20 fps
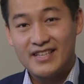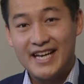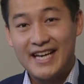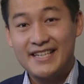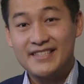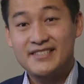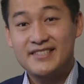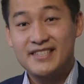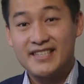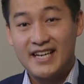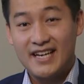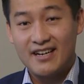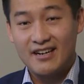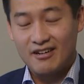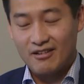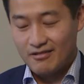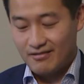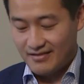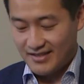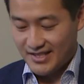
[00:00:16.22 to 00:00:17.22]

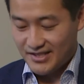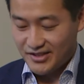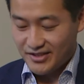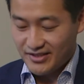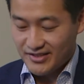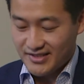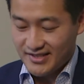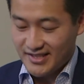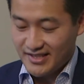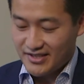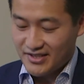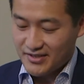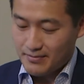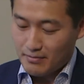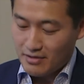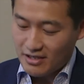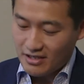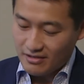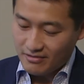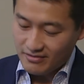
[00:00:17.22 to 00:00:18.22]
ACL, as you can see in this
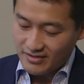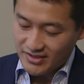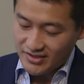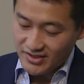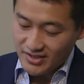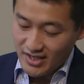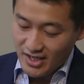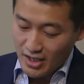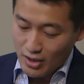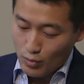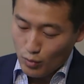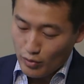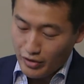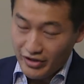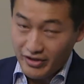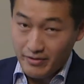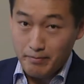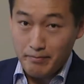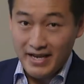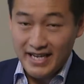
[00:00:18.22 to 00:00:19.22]
model, is one
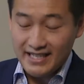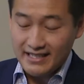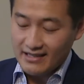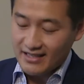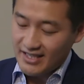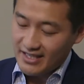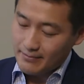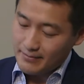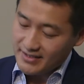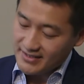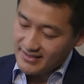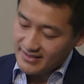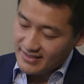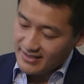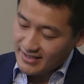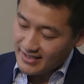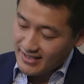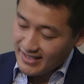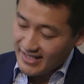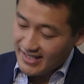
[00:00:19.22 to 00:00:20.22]
of the main ligaments
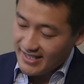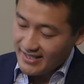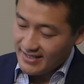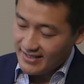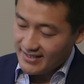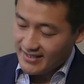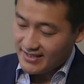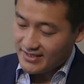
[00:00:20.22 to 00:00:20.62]
in the knee.